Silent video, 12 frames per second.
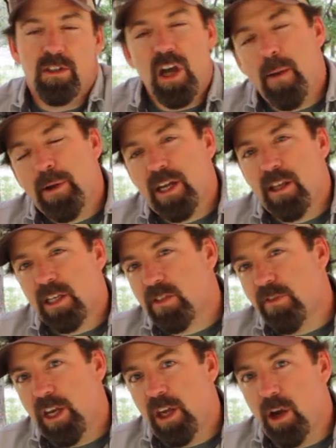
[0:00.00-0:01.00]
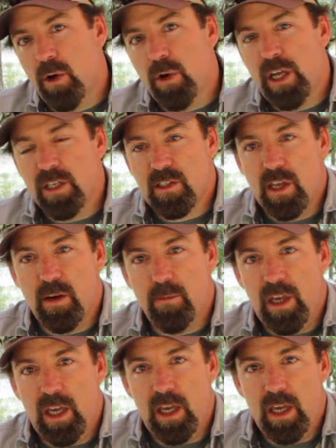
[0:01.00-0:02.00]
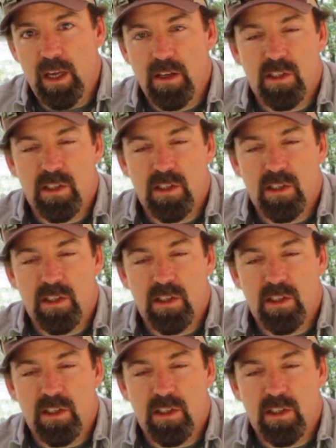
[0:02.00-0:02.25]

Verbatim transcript: topic of this video is going to be